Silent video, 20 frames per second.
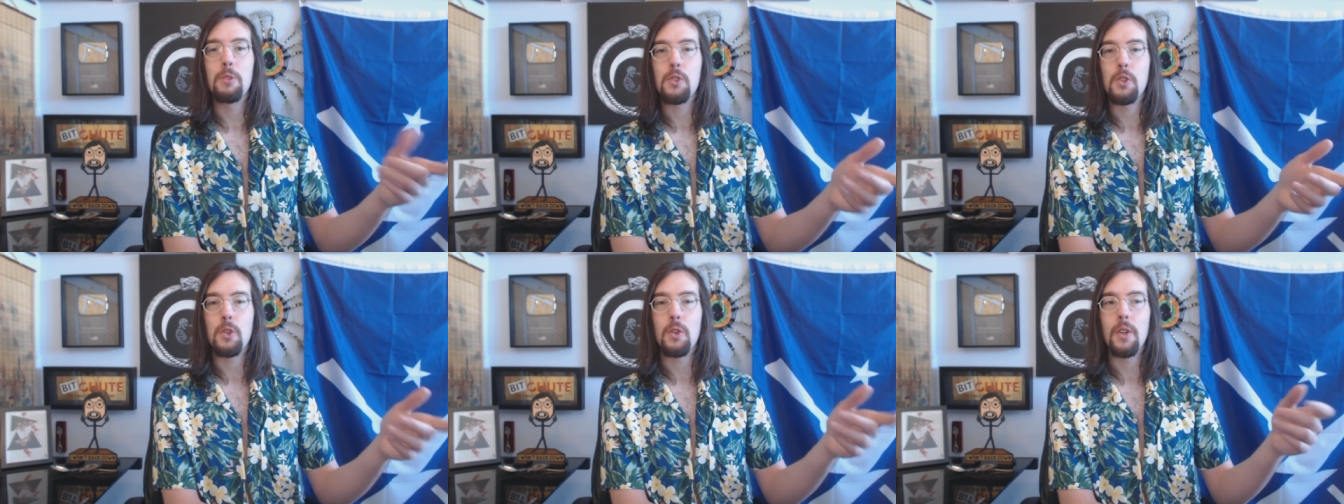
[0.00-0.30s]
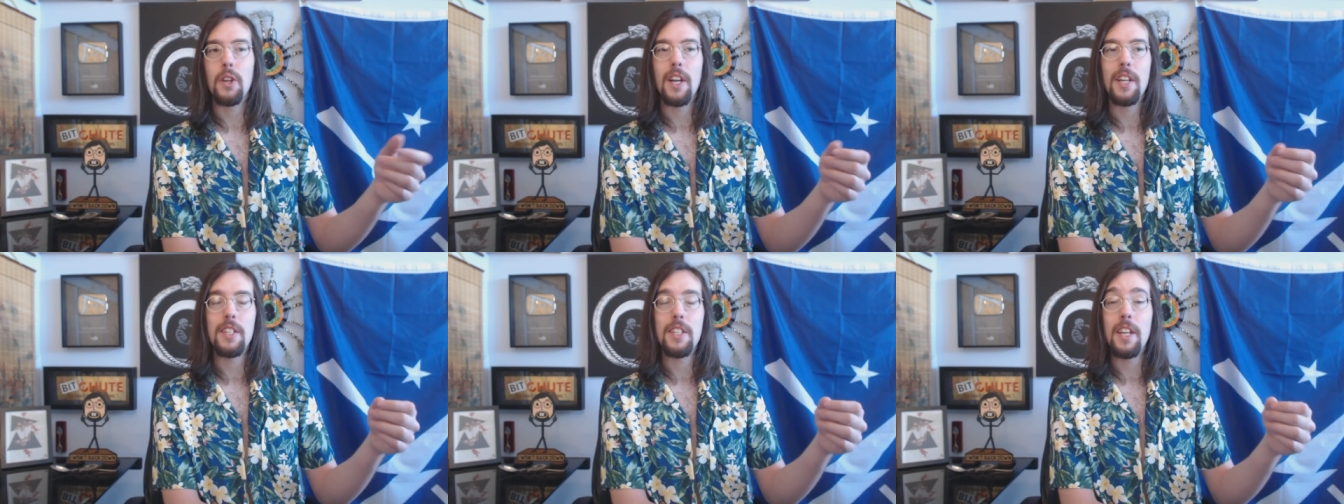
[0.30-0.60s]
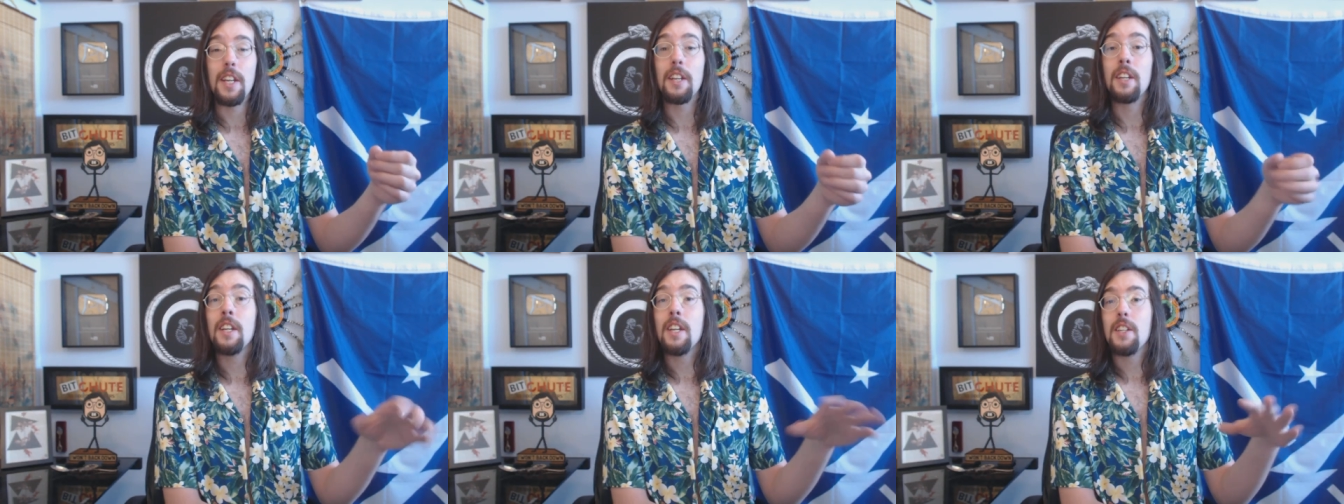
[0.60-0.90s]
It's a good
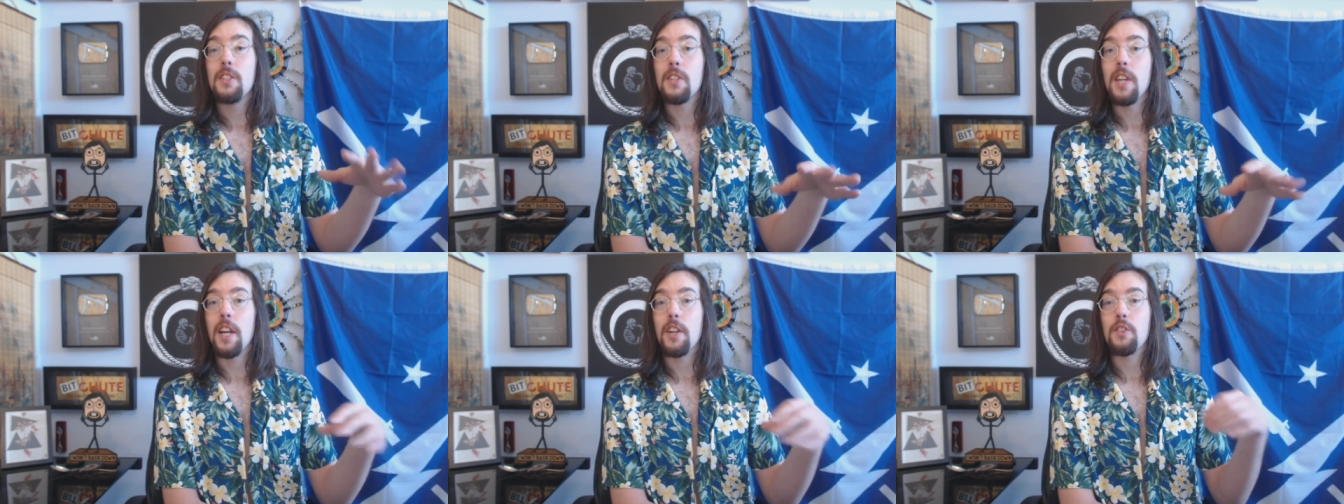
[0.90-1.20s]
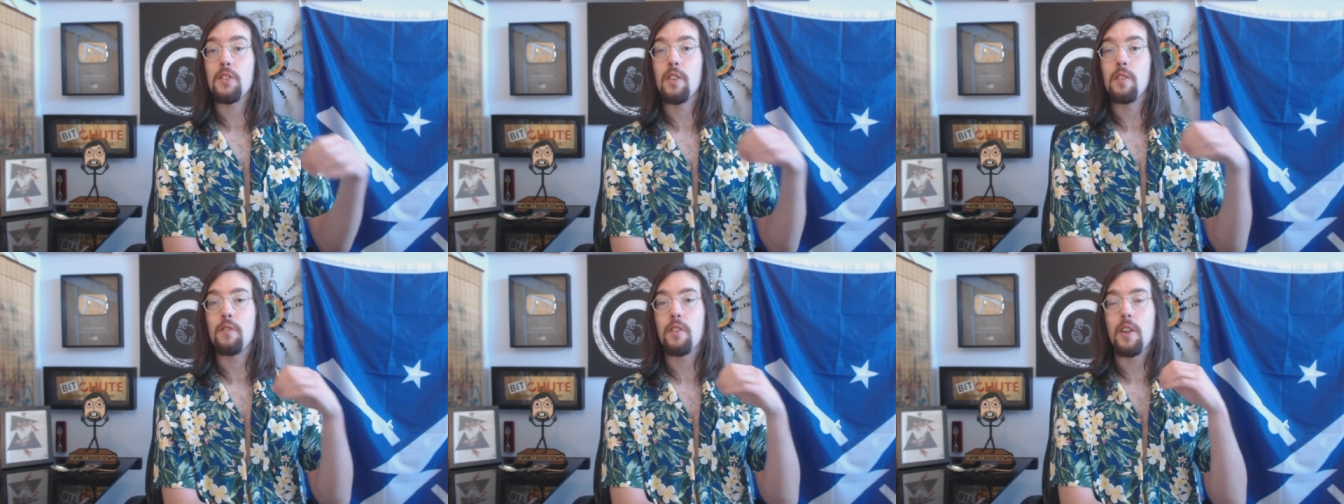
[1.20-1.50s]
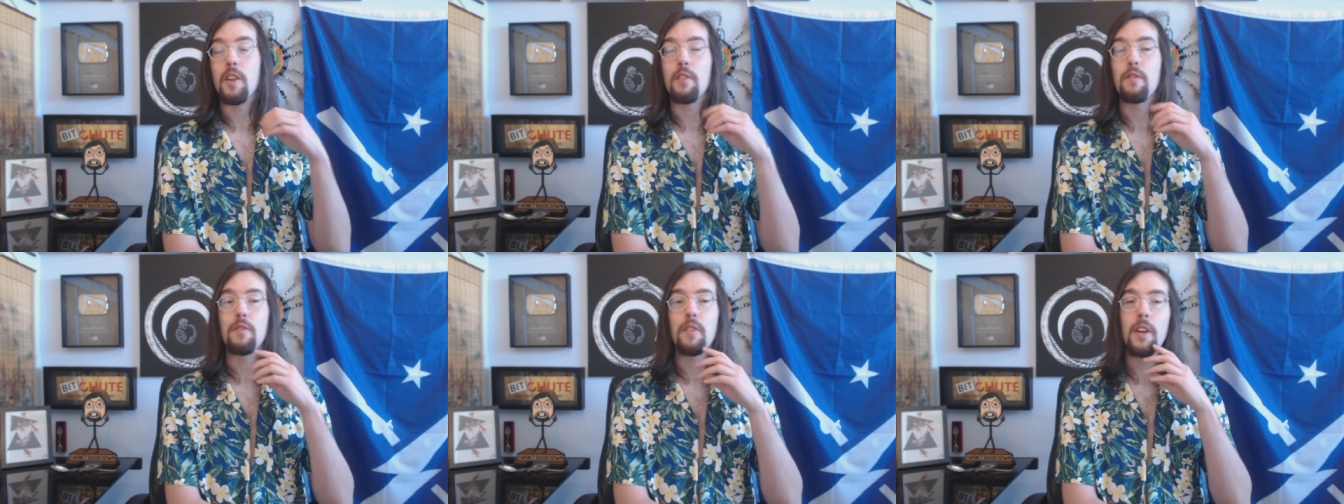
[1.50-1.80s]
idea. It's actually
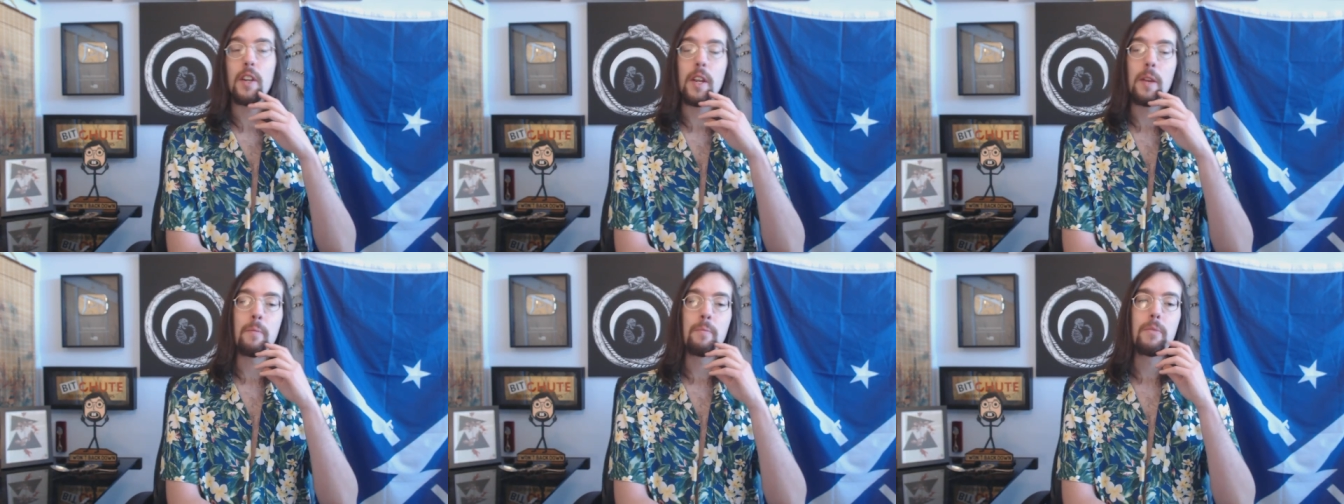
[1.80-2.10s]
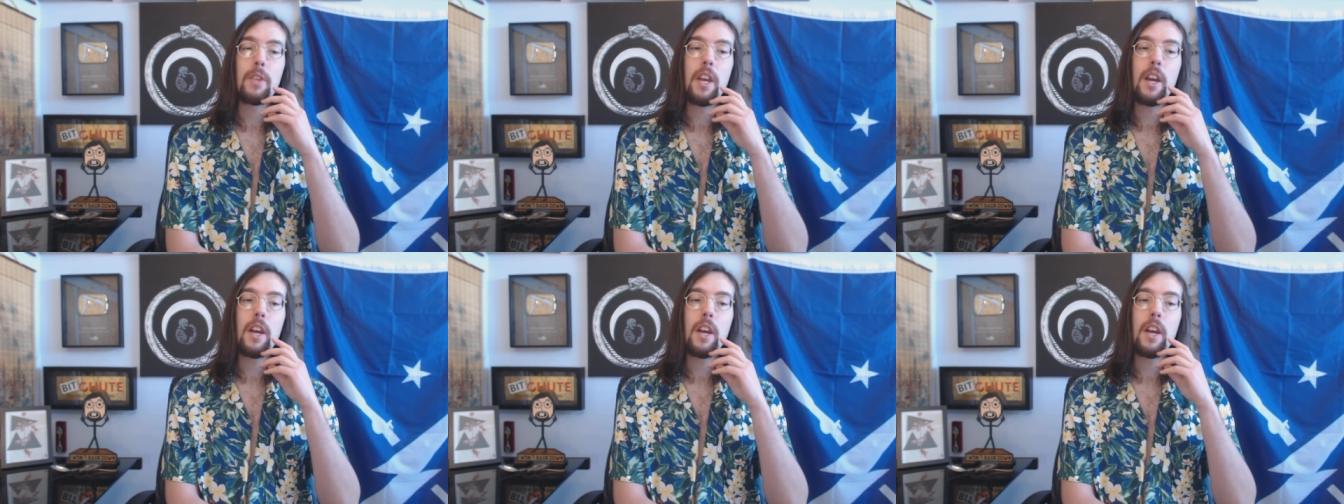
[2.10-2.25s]
very funny.